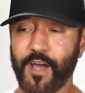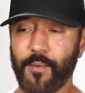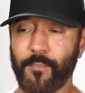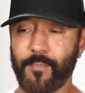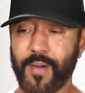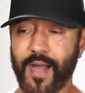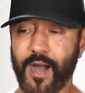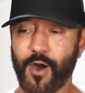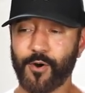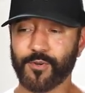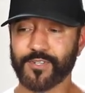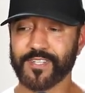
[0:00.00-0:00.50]

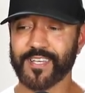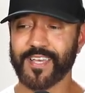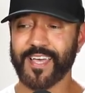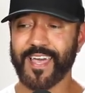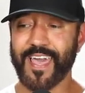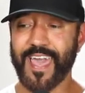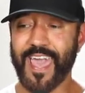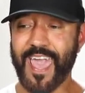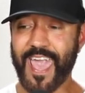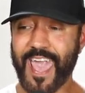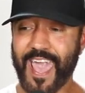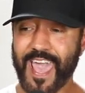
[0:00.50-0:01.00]
amount
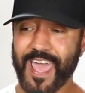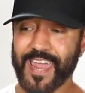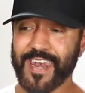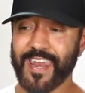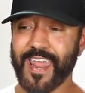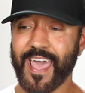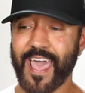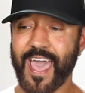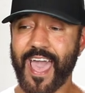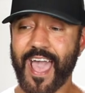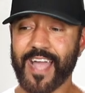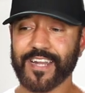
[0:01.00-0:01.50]

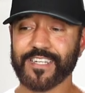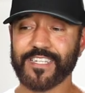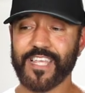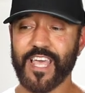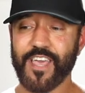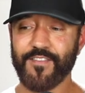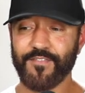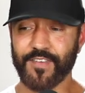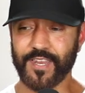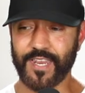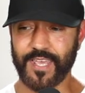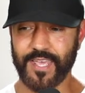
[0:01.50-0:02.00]
and
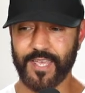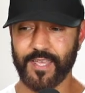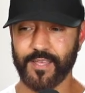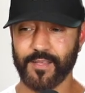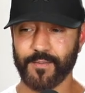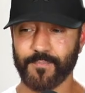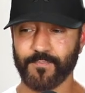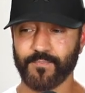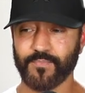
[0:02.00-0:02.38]
activity,